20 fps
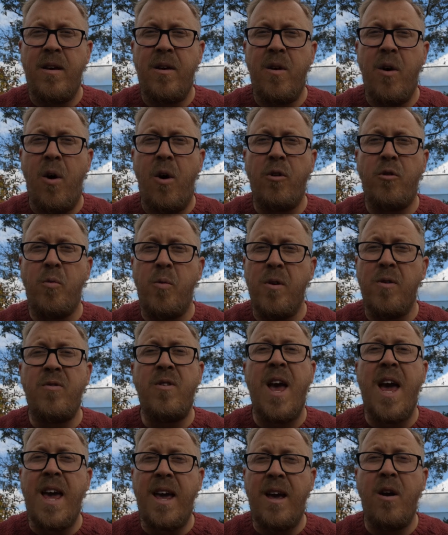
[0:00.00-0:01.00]
God would
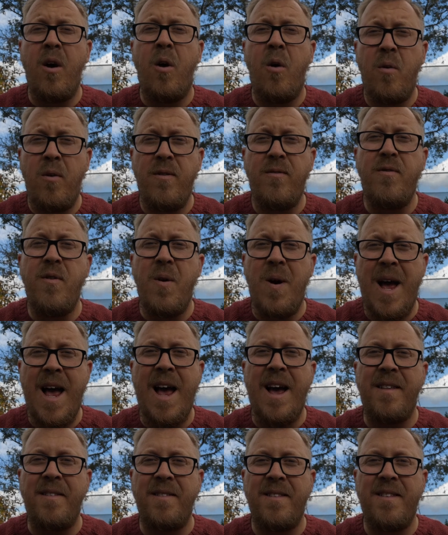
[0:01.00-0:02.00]
take hold of your
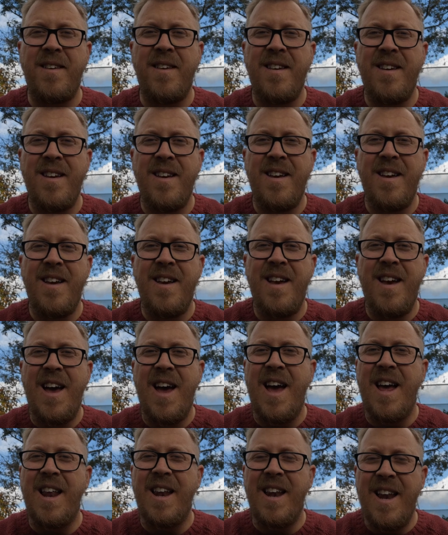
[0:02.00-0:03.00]
hand
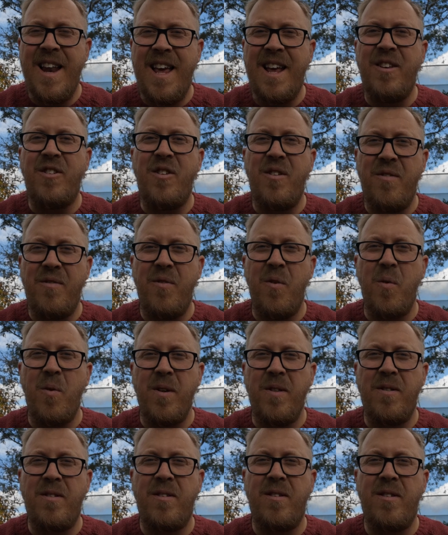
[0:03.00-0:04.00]
and lead you
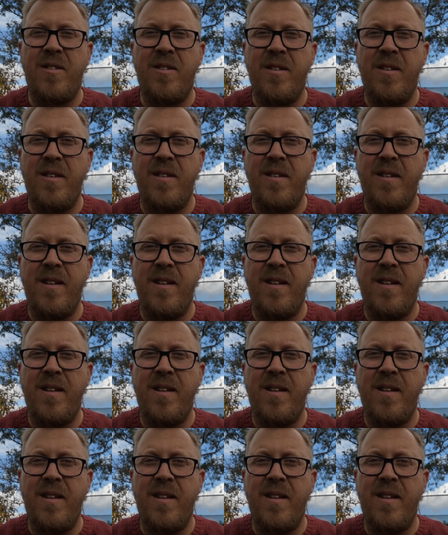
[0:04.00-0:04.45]
forwards.